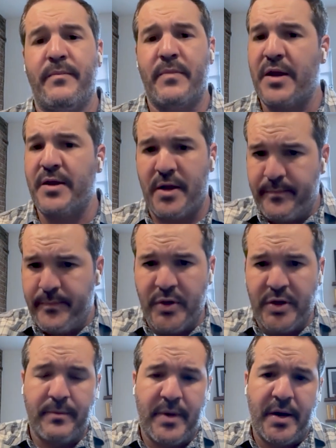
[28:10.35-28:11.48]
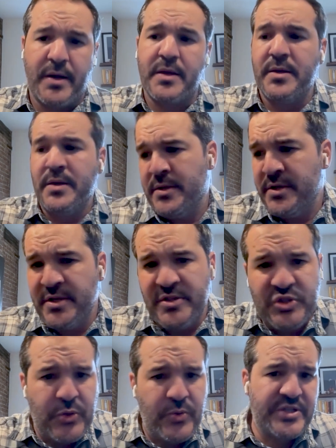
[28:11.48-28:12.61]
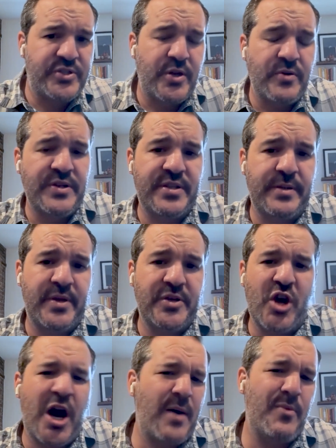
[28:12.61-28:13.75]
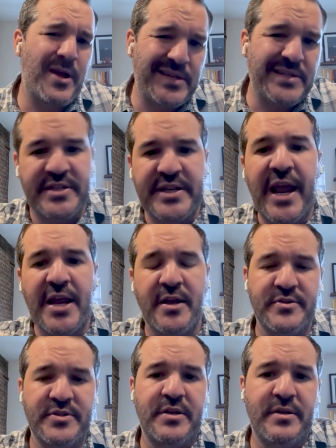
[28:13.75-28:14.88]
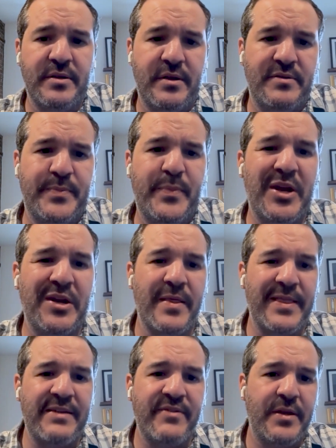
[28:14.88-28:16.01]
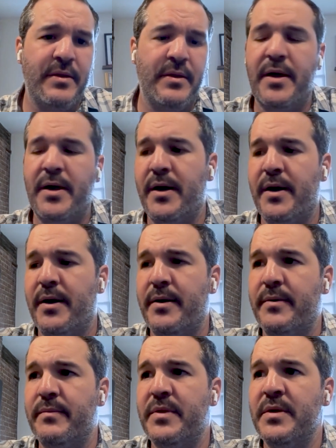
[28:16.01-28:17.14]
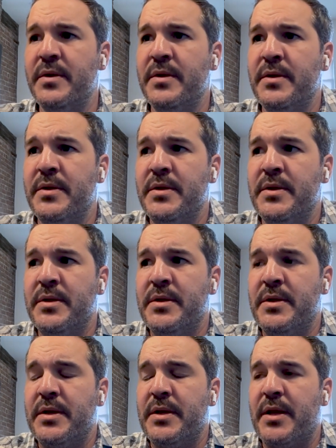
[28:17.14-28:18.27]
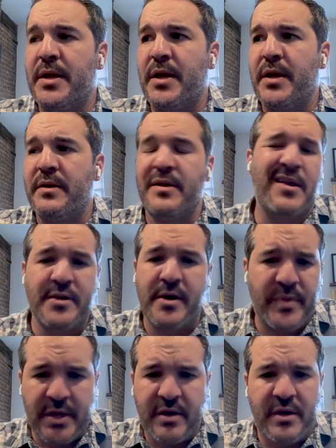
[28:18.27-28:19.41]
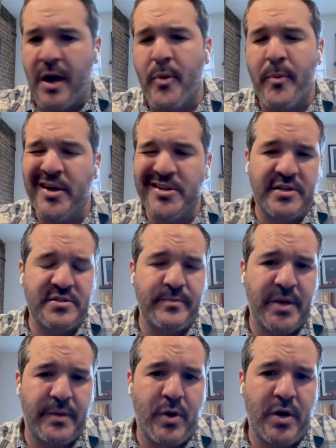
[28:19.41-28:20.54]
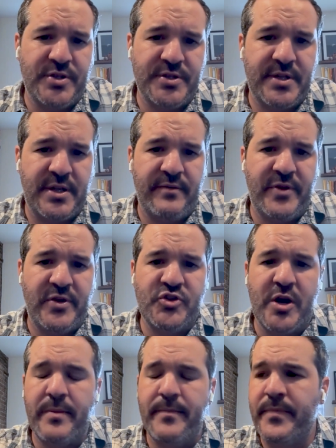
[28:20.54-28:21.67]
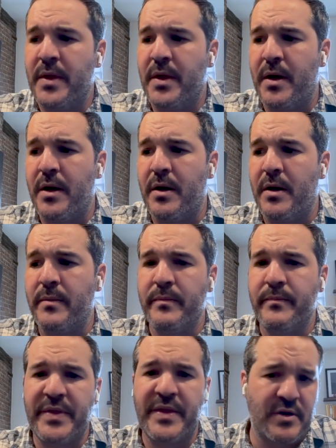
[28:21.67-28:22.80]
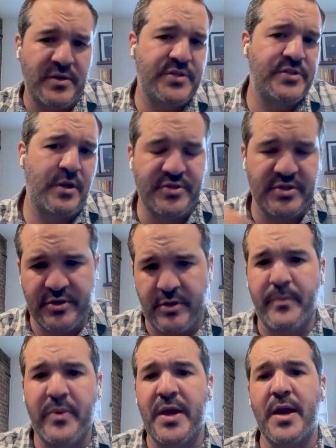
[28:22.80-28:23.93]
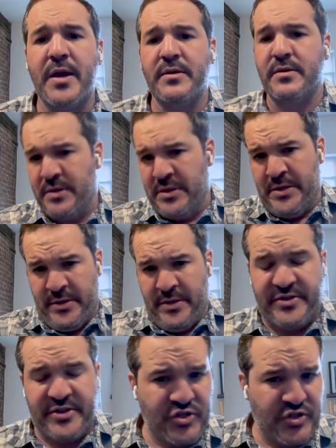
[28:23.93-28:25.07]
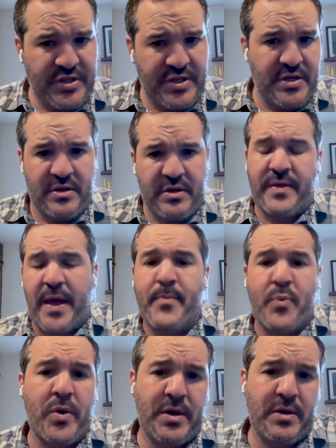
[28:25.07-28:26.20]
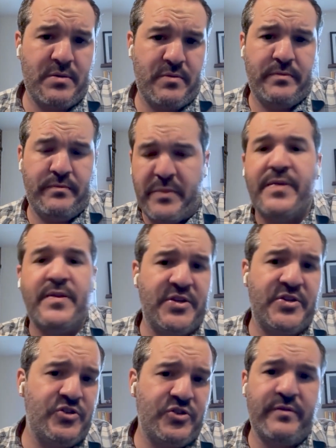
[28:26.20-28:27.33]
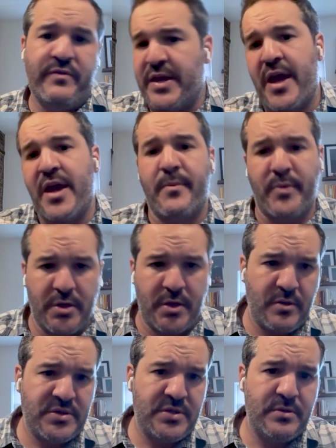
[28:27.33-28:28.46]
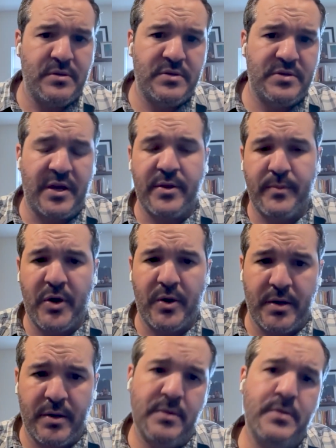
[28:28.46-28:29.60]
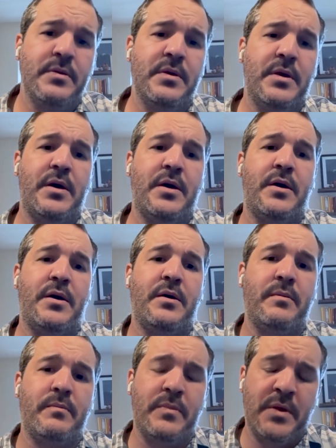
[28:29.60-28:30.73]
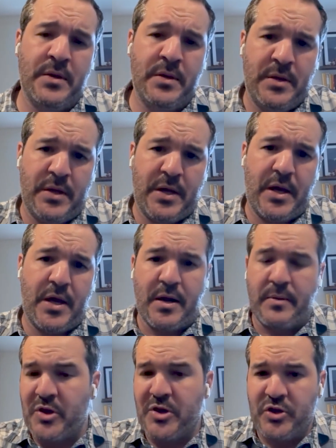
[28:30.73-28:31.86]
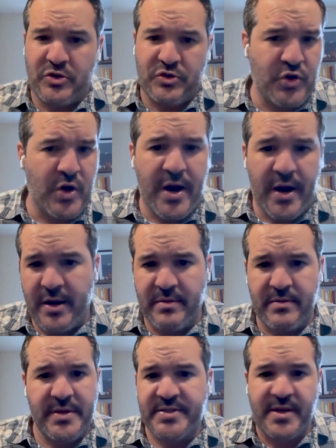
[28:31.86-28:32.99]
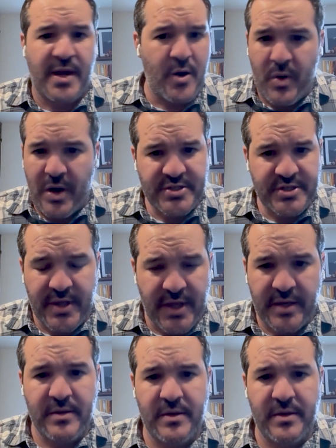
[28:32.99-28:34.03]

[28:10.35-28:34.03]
Ended up putting in my 2 weeks notice at my job, or at least indicating I was planning on leaving. Um, and it ended up being a couple months. I had some big projects I had to finish up. But then I was also starting to plan, and essentially at that point made the decision of like, hey, I'm going to go to South America, um, and I'm going to try this ayahuasca thing.